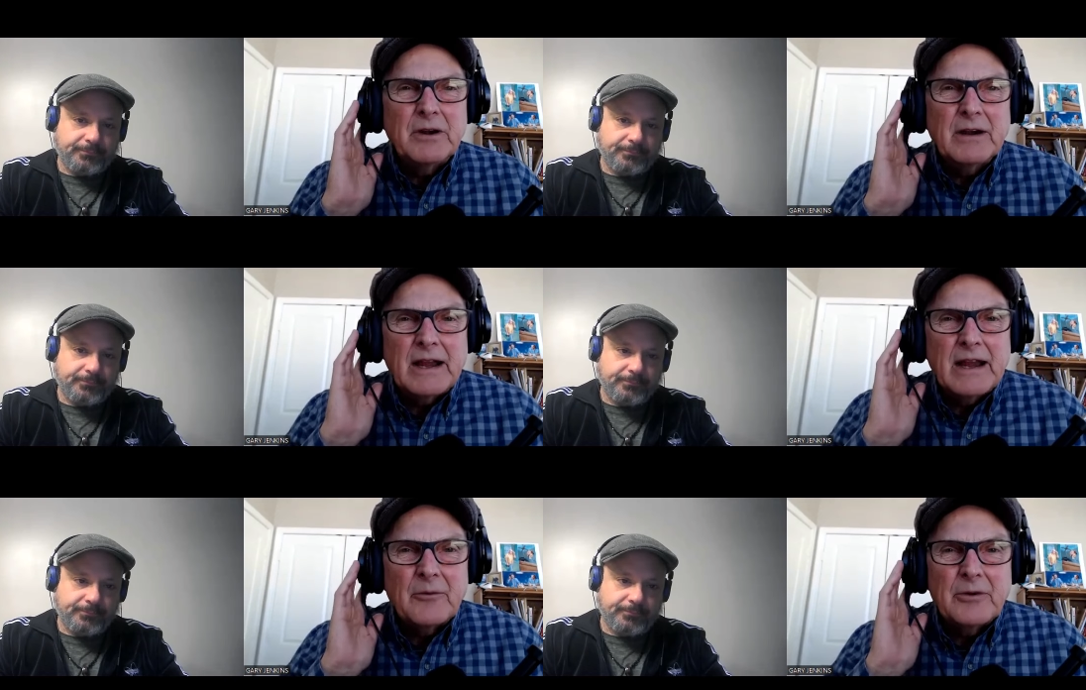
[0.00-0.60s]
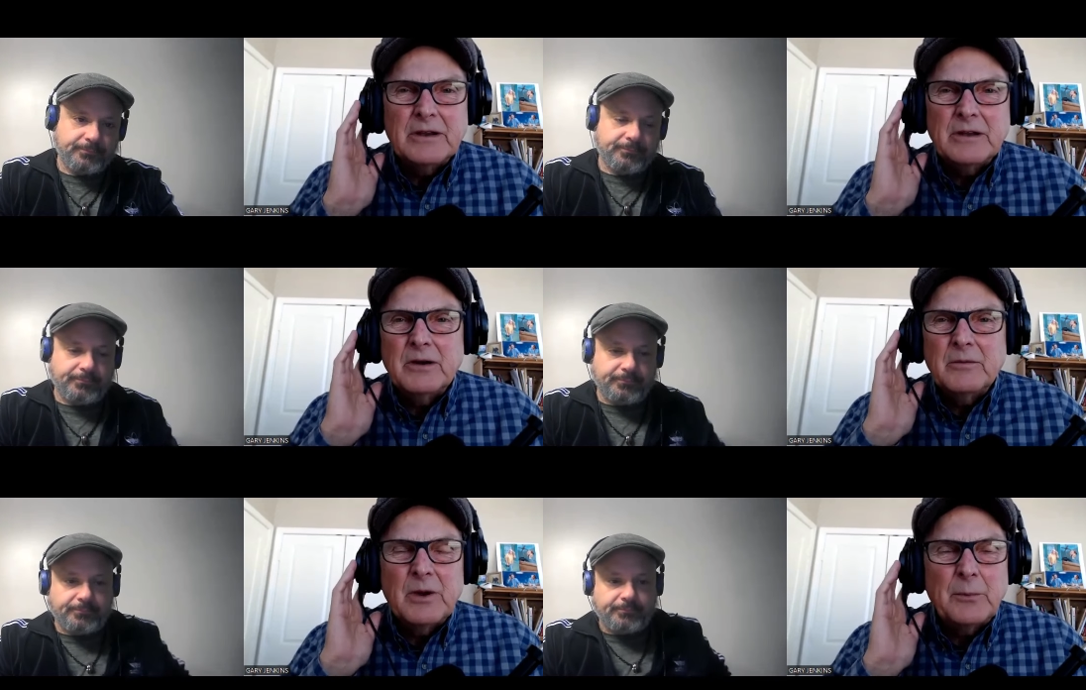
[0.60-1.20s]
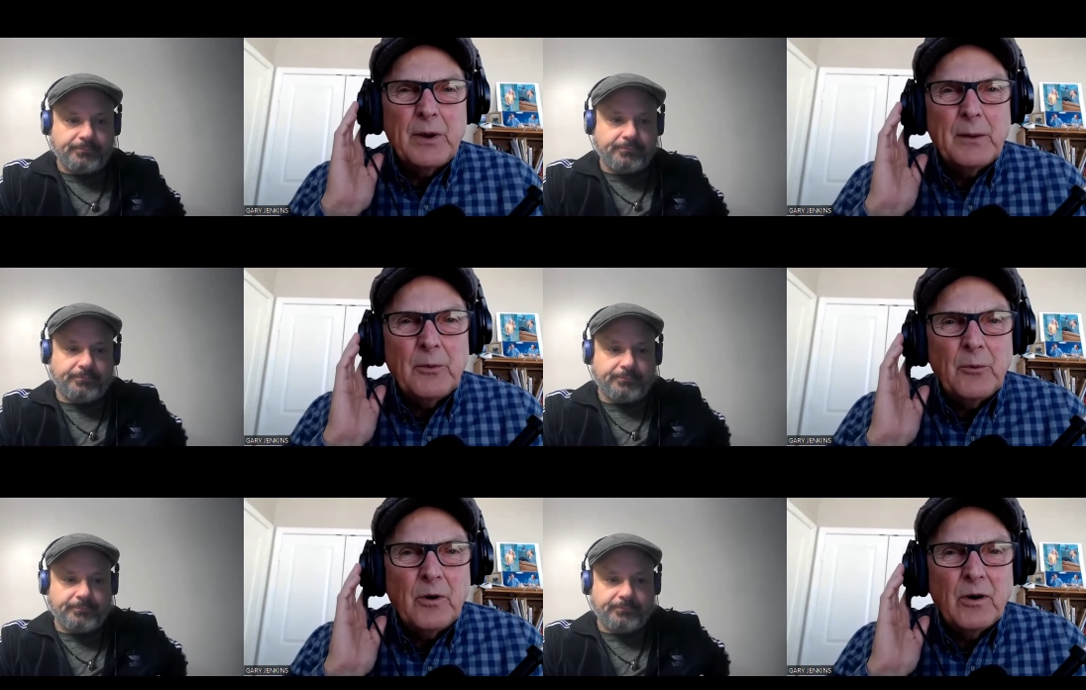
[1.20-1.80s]
Speaker 1: immigrant can't read their
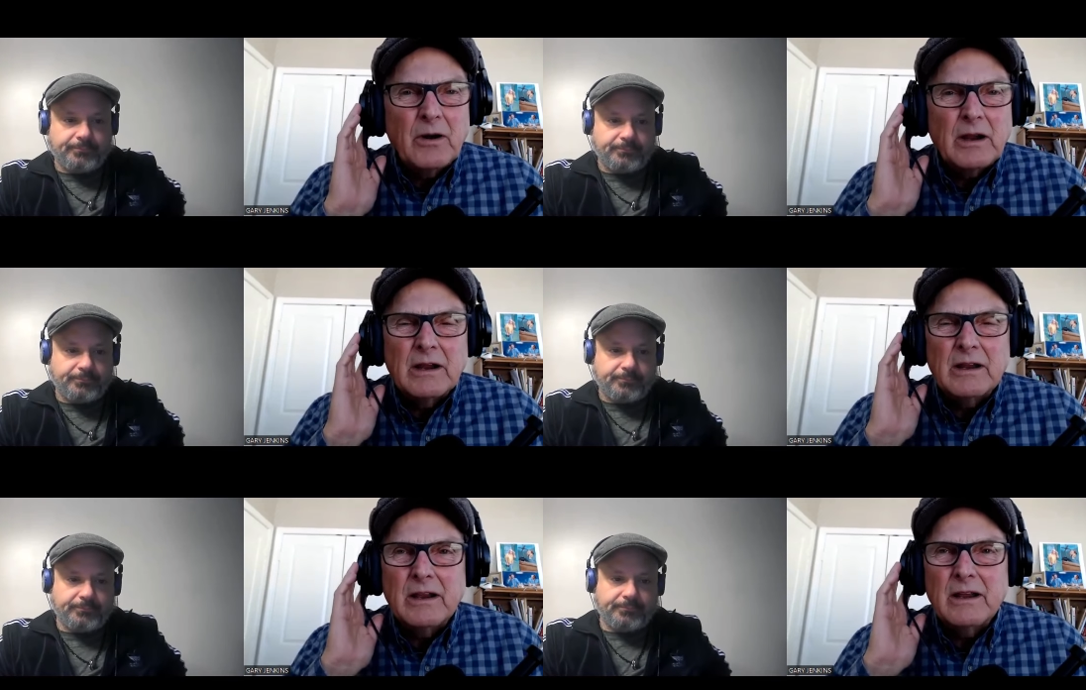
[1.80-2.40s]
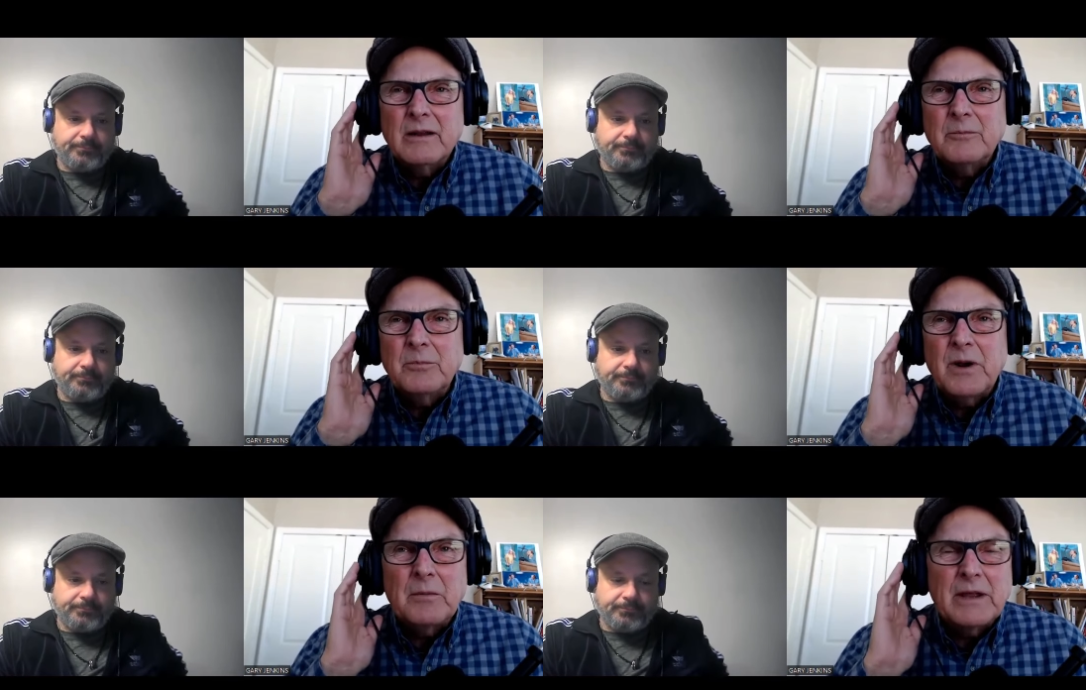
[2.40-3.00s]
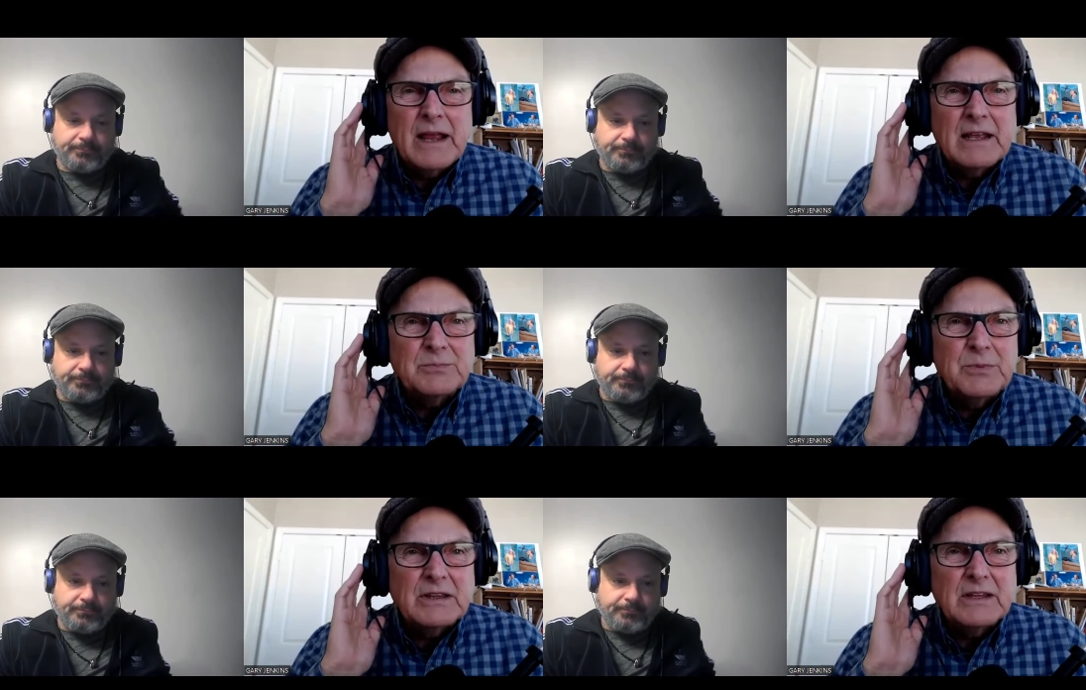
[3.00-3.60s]
paperwork and probably
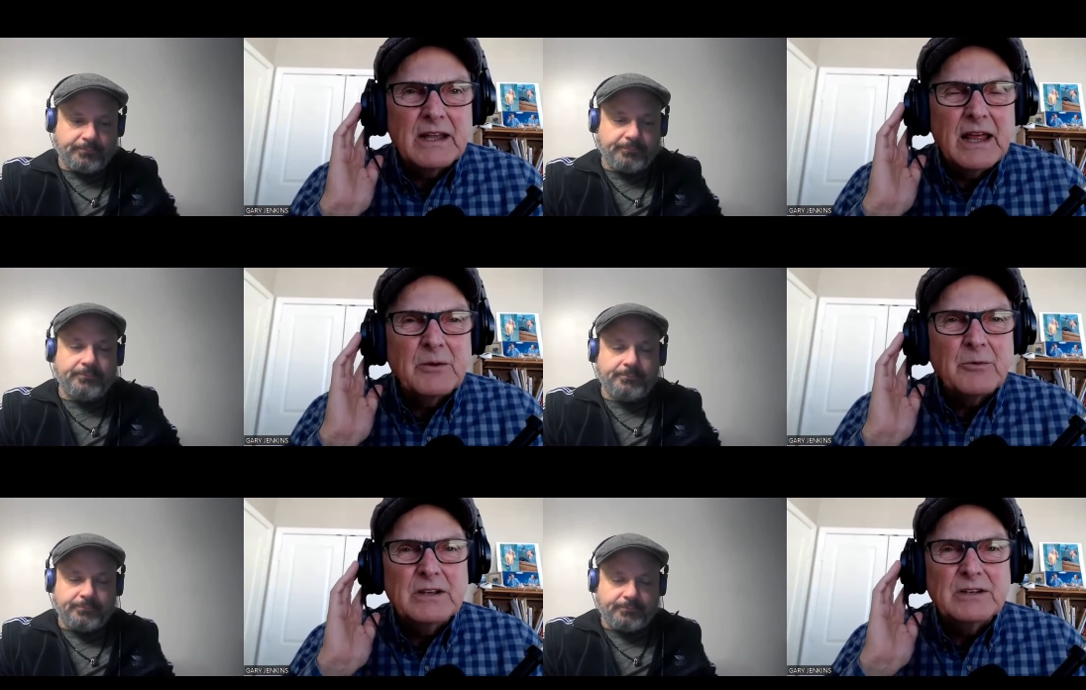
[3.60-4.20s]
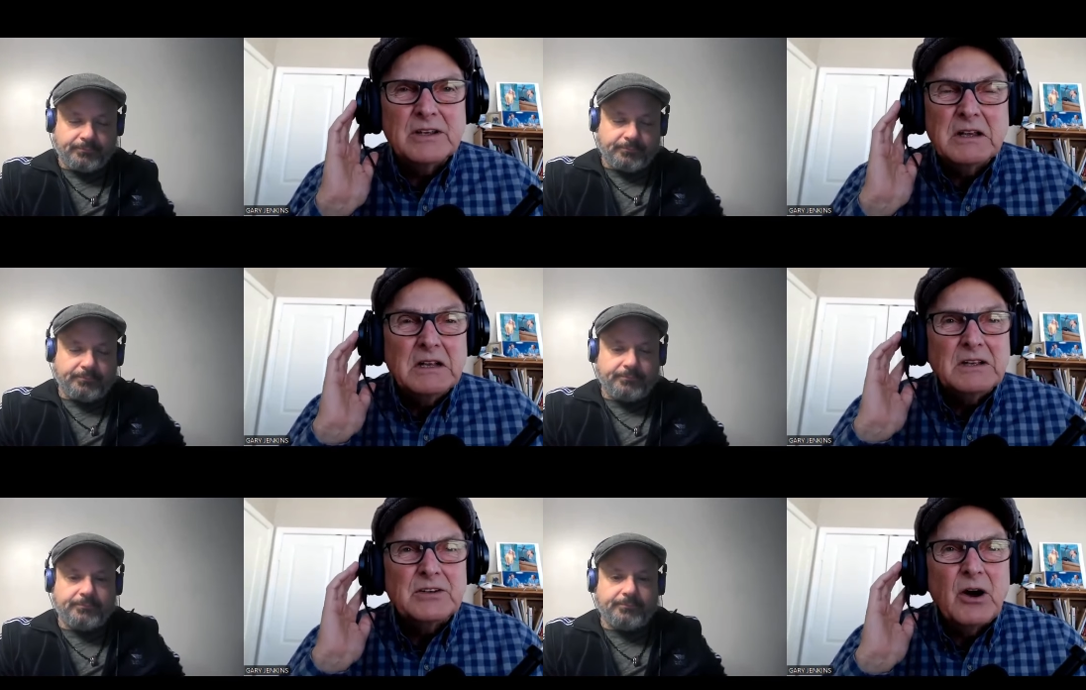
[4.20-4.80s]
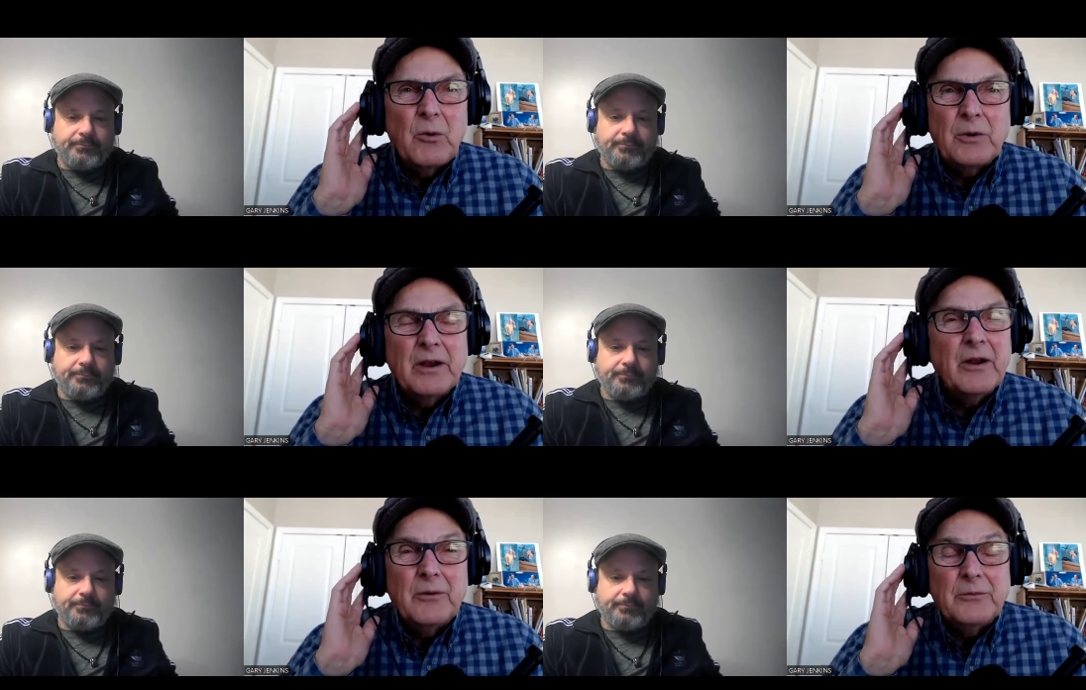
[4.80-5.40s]
can't speak the language. So,
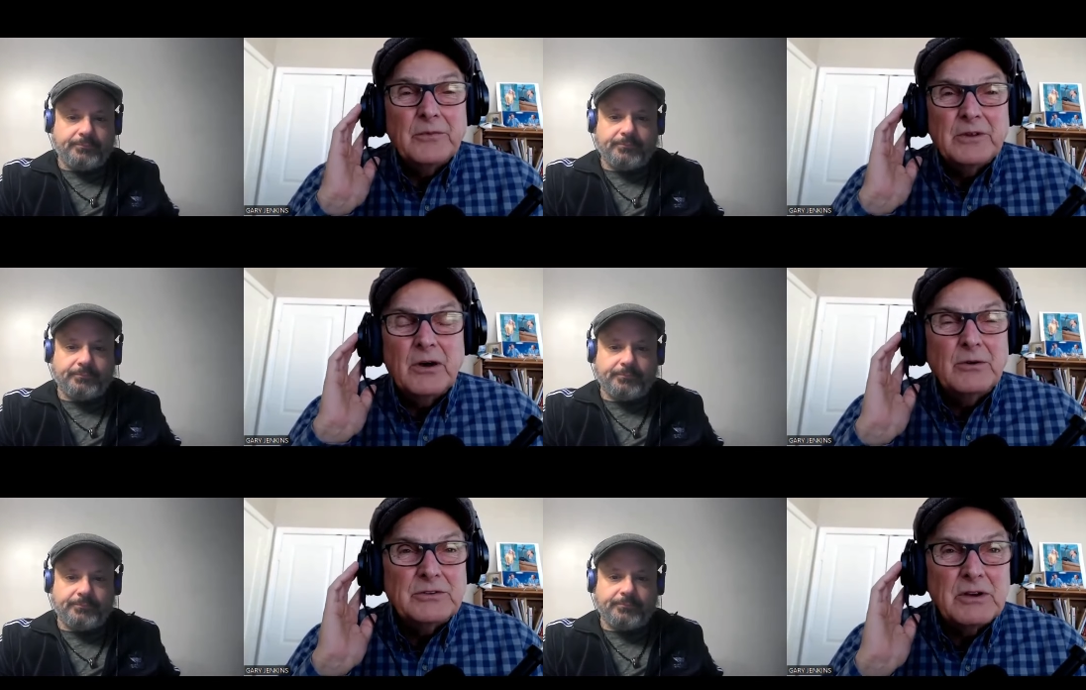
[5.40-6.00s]
you know, the loan